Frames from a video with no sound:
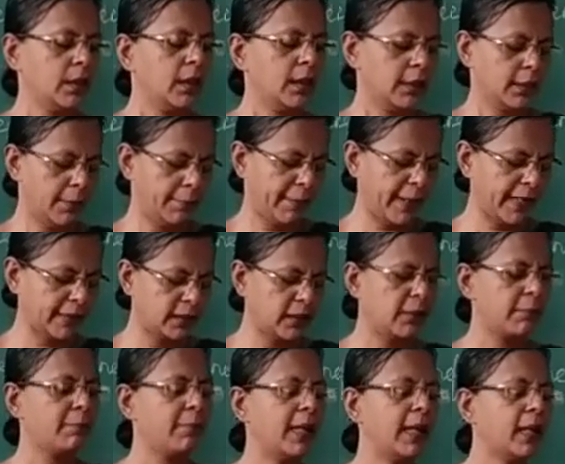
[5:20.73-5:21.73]
the page
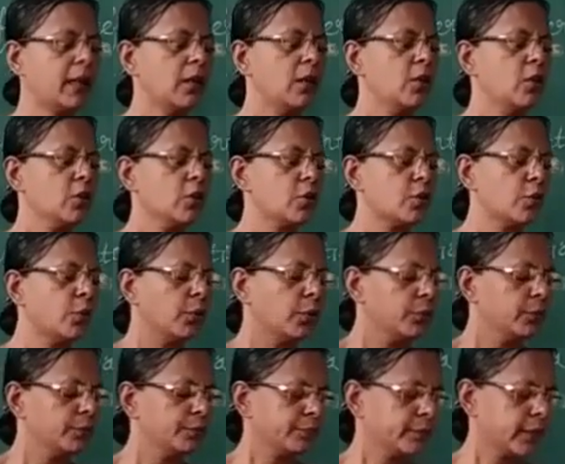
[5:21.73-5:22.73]
number
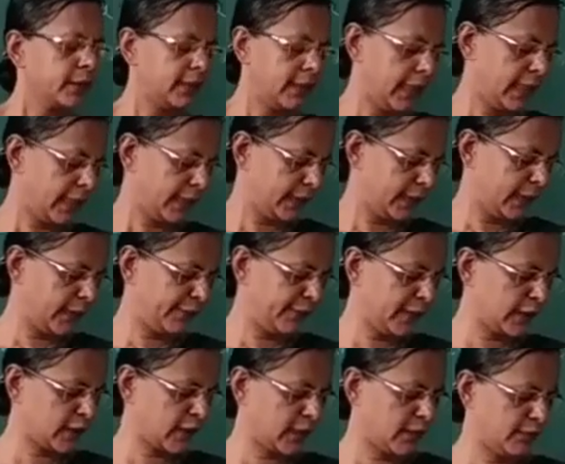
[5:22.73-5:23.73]
2, the
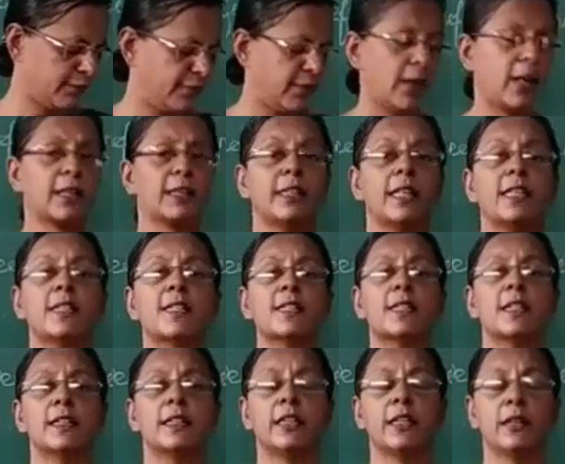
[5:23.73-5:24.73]
definition for
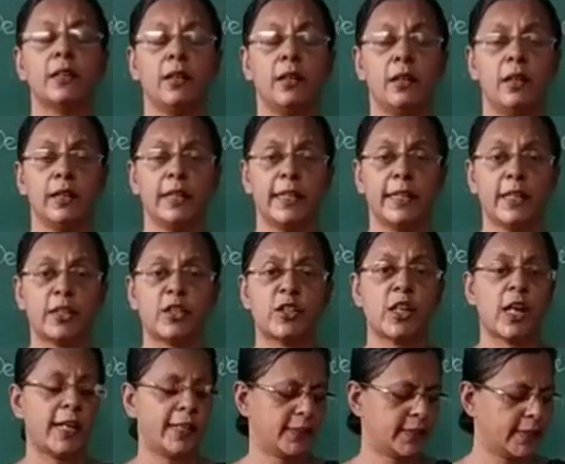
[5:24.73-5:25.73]
this
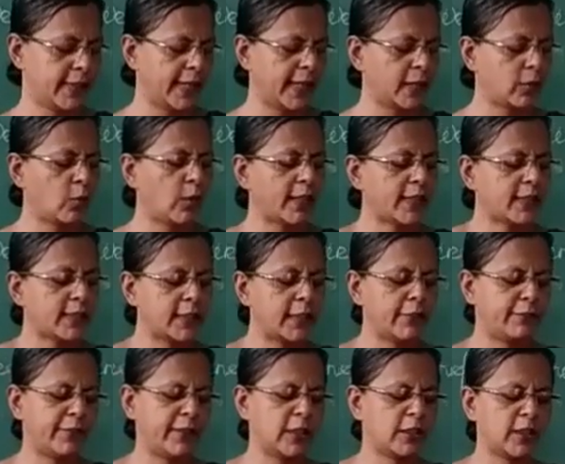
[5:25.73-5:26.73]
inertia is there. What is the
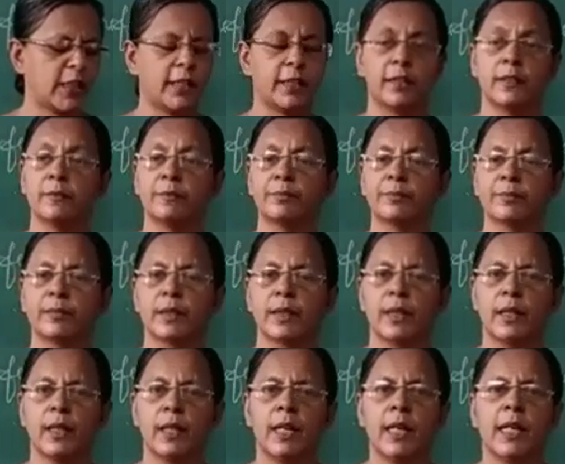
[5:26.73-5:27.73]
definition?
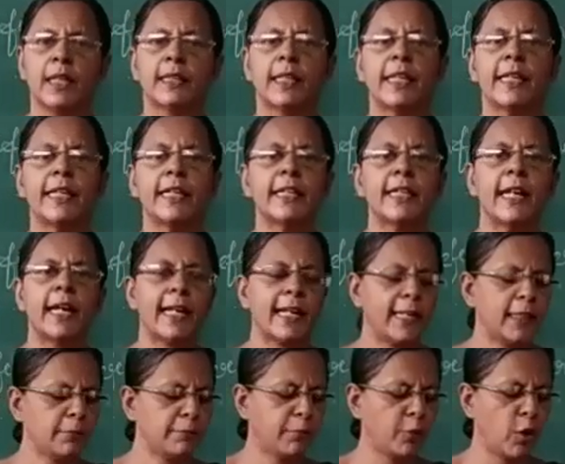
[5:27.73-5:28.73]
The
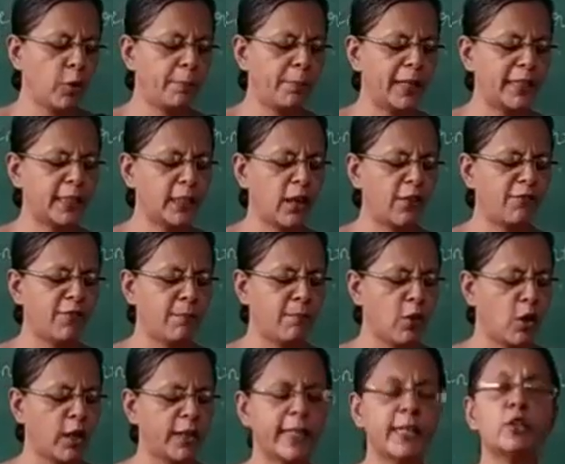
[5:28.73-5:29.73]
inherent property of
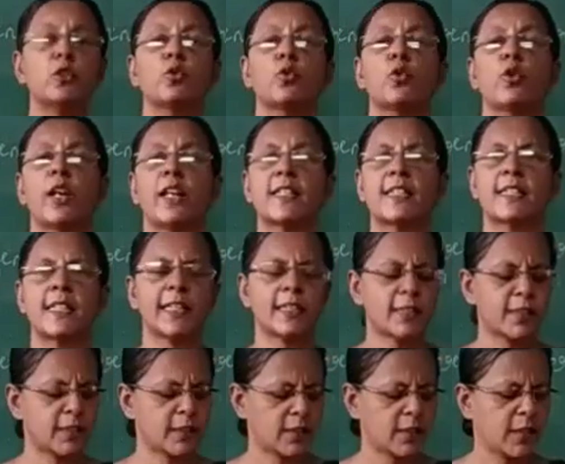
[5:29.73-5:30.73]
body to
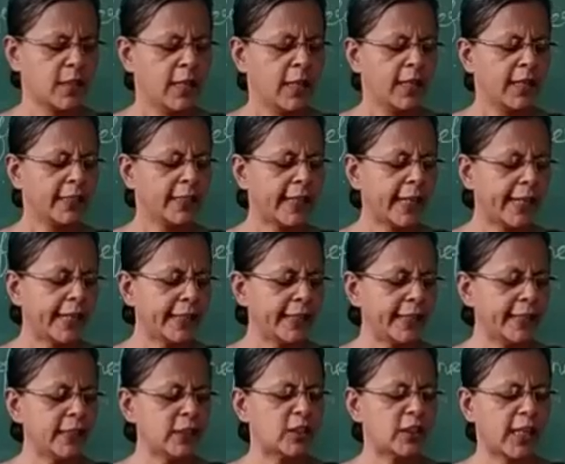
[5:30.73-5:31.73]
resist
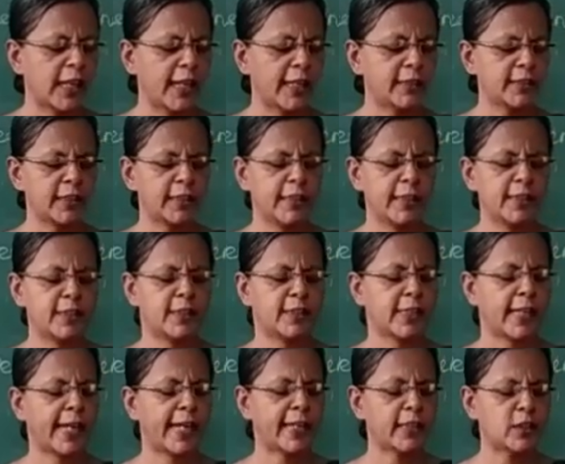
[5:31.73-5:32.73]
any change in its
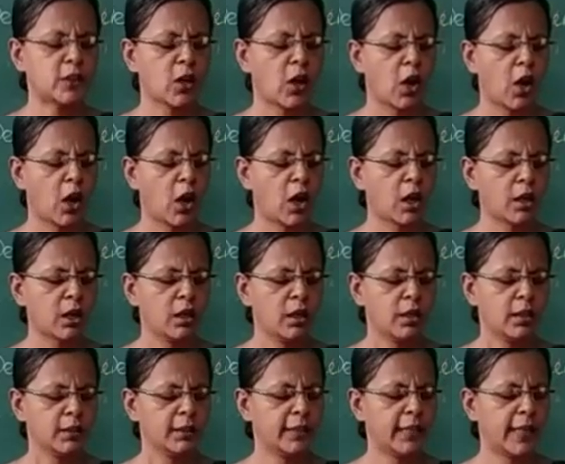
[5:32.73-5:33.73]
state
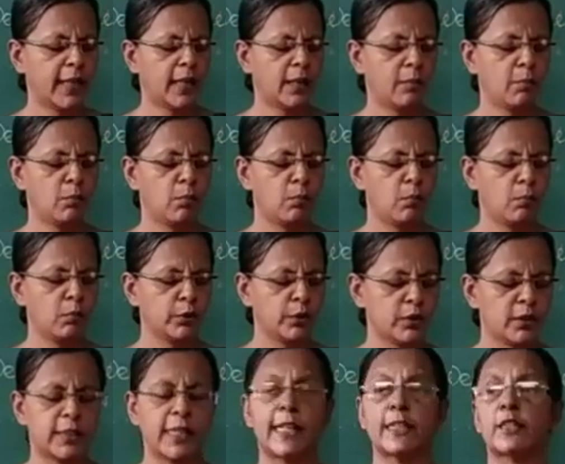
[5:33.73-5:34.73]
or the
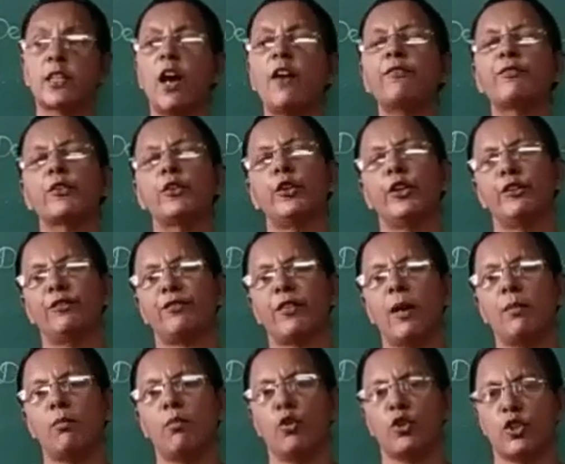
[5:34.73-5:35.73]
state of
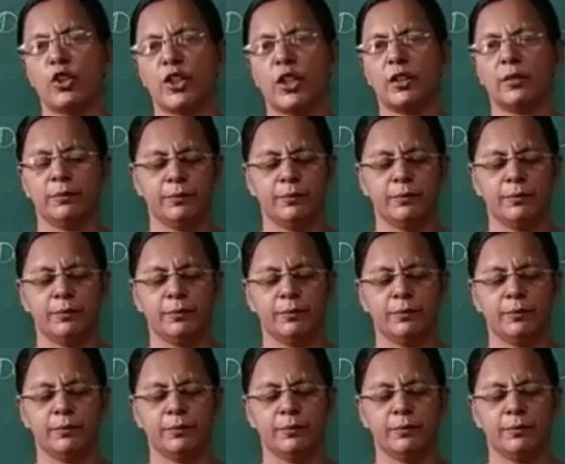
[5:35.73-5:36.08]
uniform motion,